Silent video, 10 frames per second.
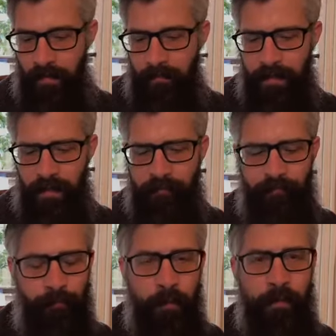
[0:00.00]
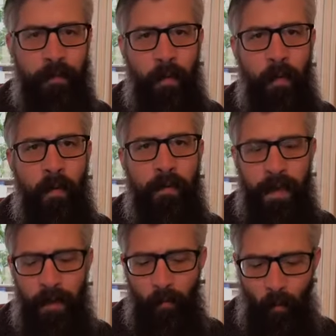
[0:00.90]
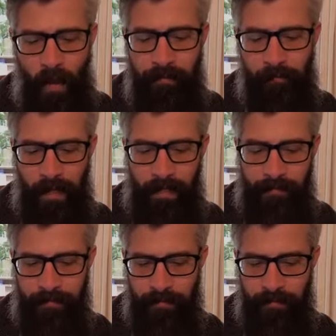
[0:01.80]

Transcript: being of full accord and one mind.